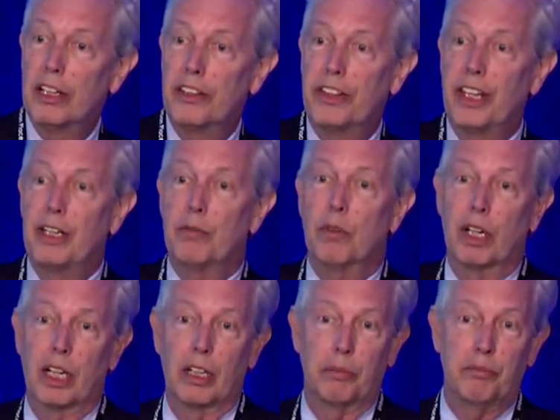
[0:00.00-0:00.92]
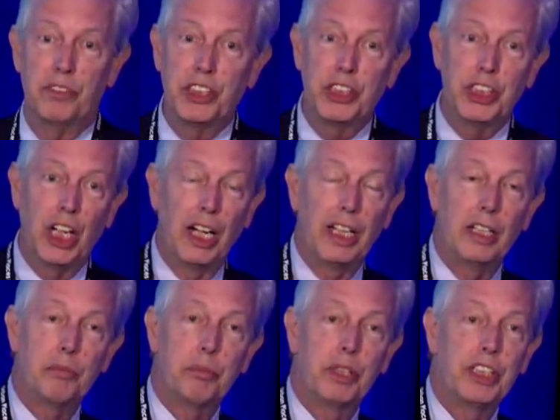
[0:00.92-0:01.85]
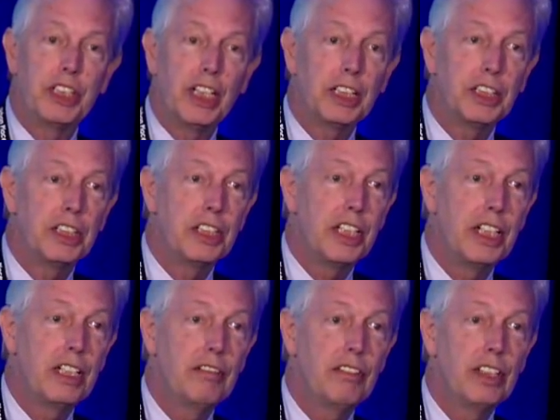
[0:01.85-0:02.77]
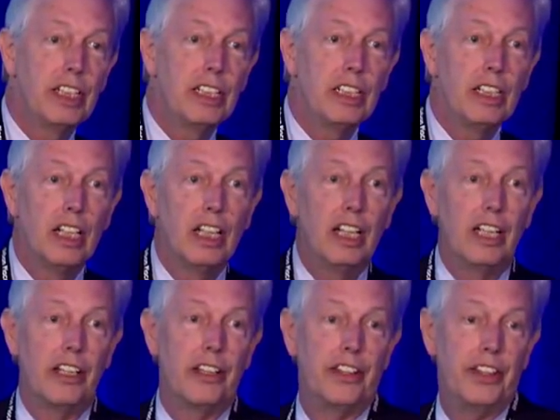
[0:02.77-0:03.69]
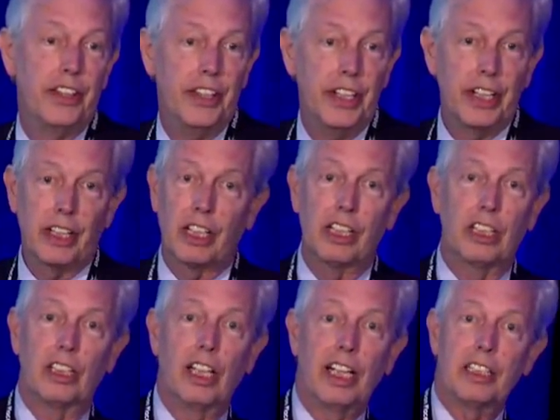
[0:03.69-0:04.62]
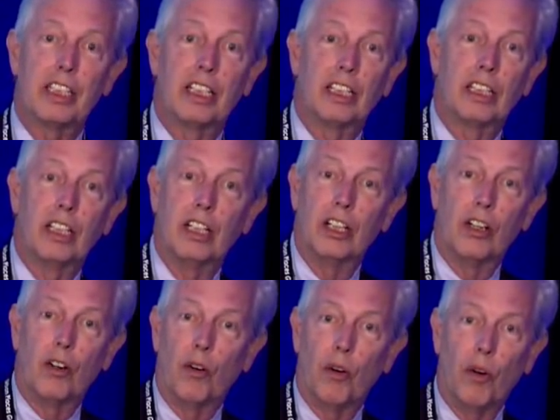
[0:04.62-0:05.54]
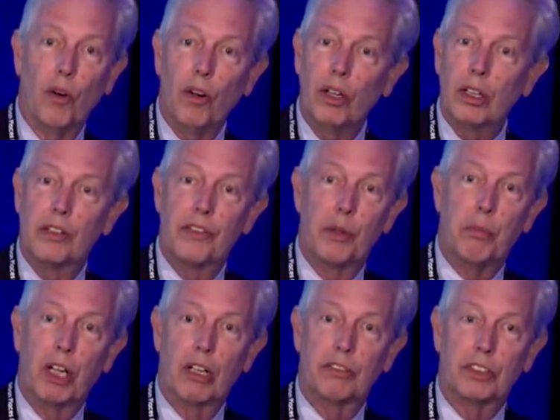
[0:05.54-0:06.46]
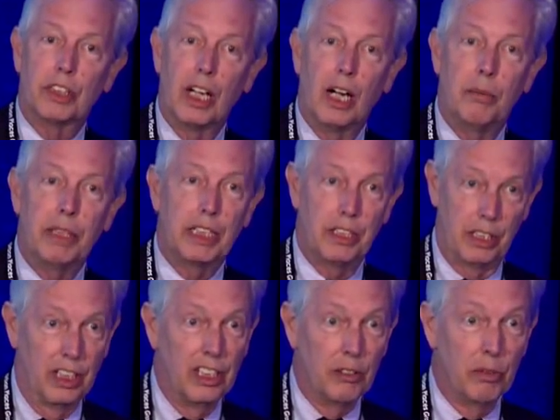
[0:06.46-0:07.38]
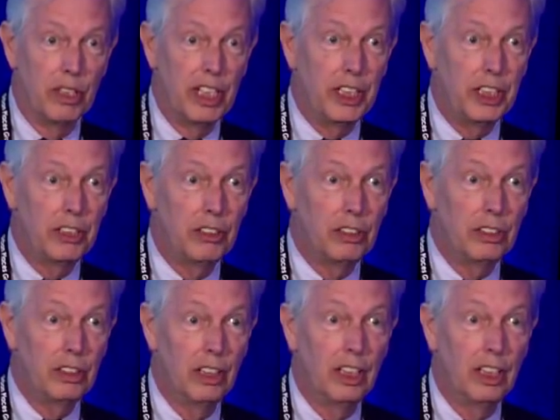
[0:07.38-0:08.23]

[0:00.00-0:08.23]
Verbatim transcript: they want a giant projection TV, they're collecting all of the Marvel comics in original.